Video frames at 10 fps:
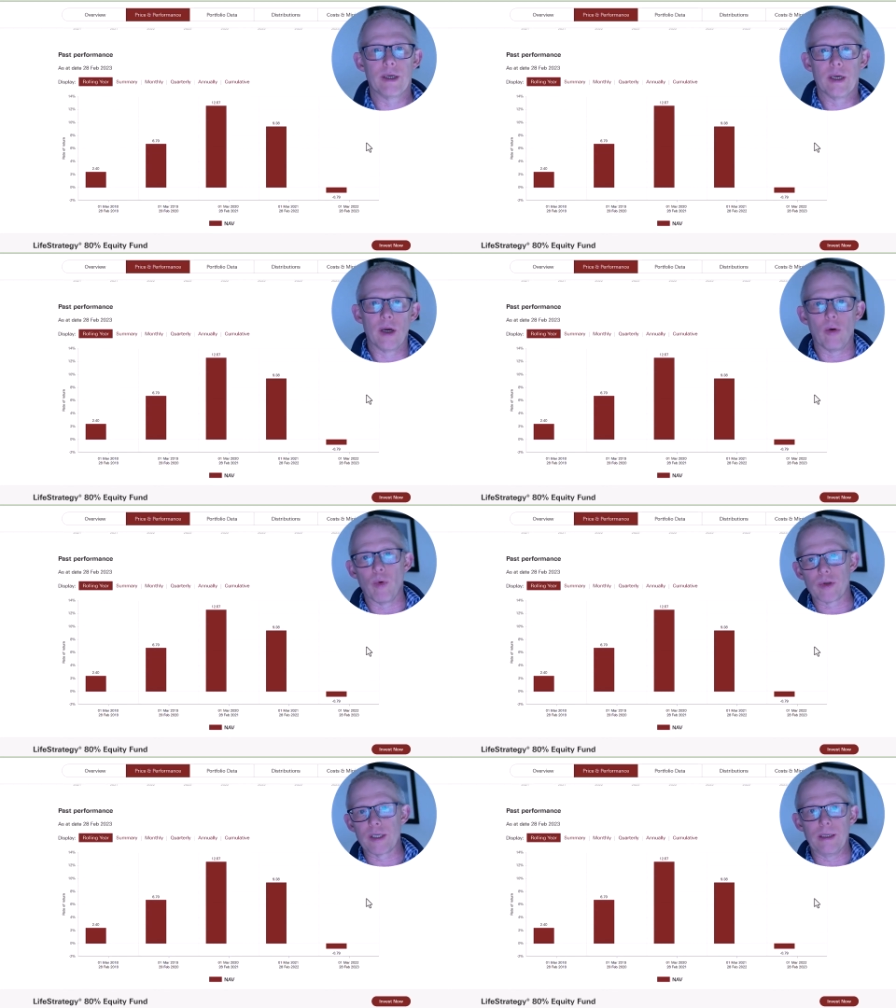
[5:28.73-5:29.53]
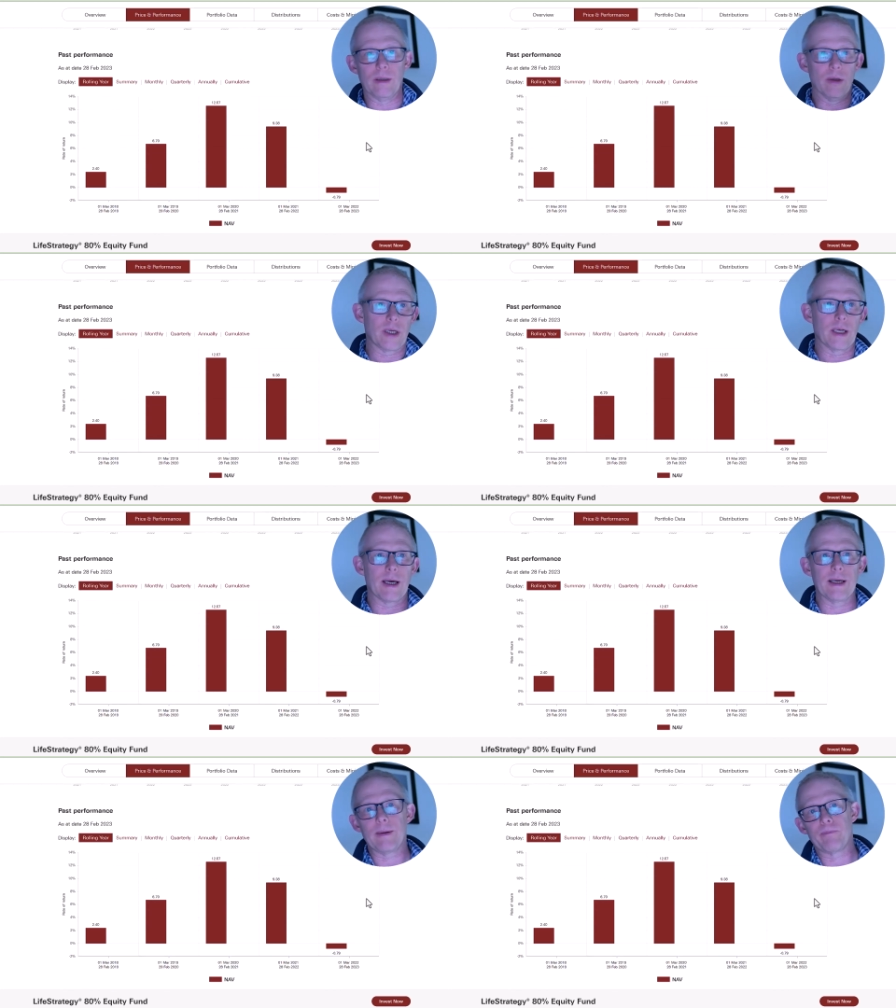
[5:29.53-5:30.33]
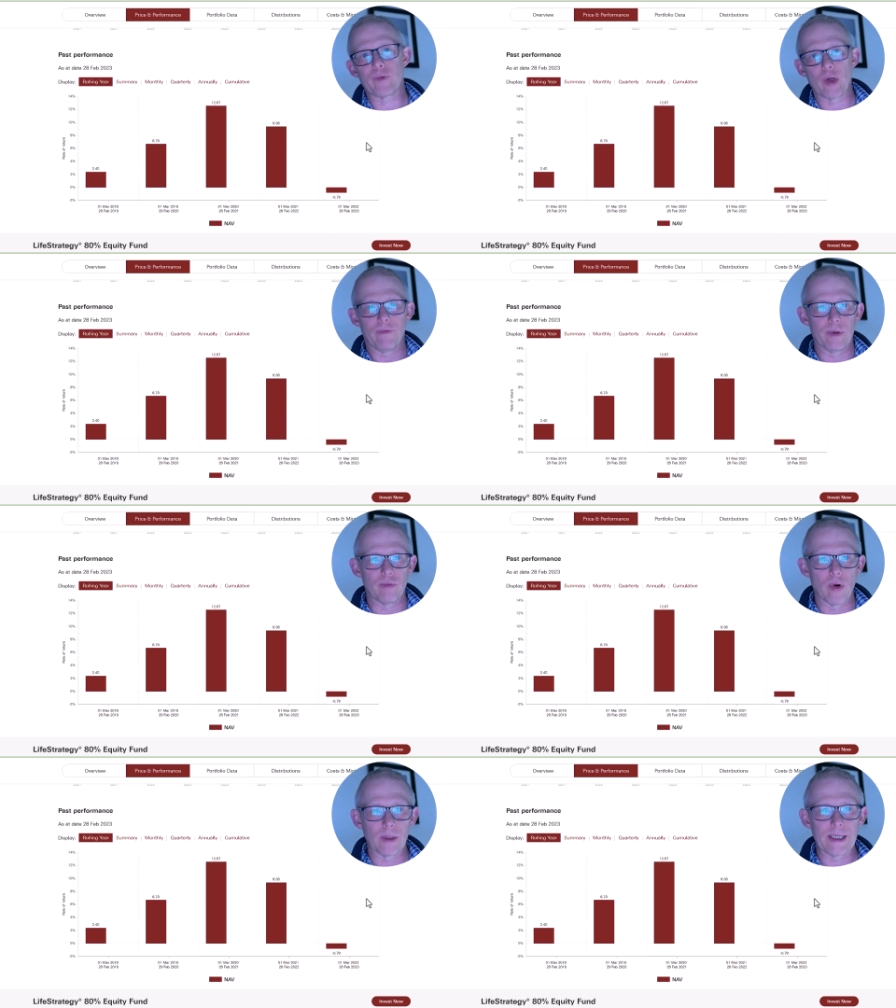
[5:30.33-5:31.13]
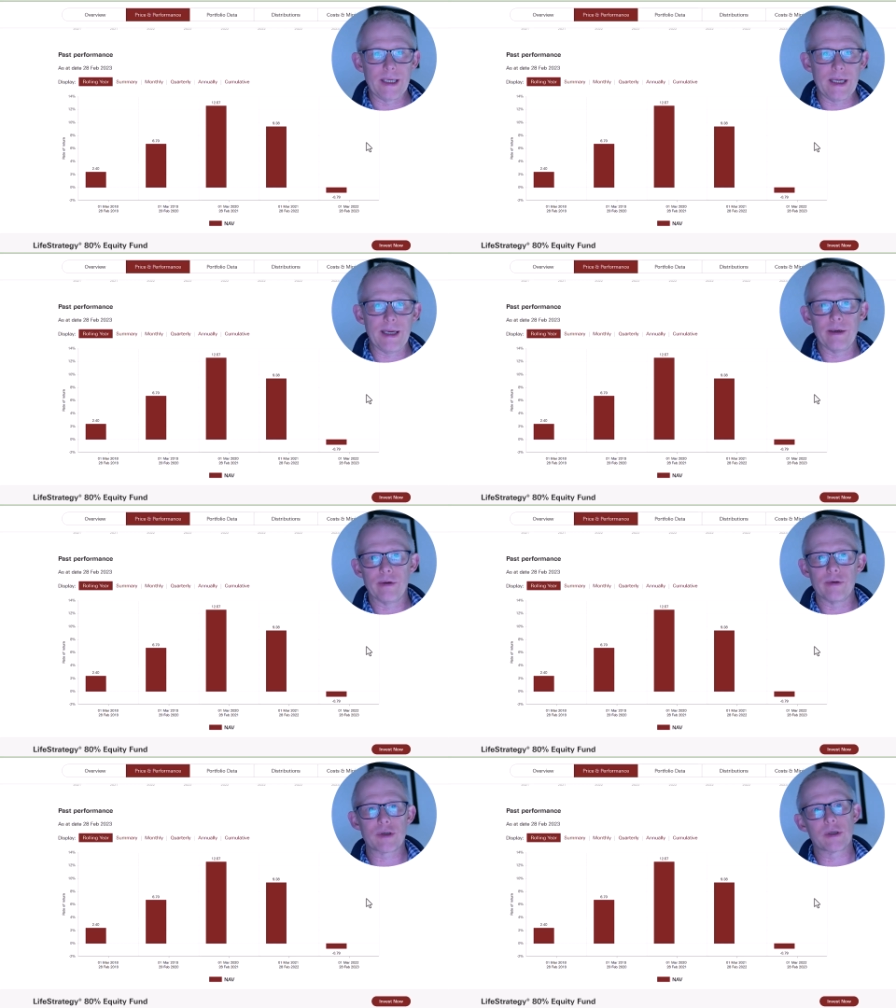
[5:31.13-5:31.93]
What's it looking like over the rolling years?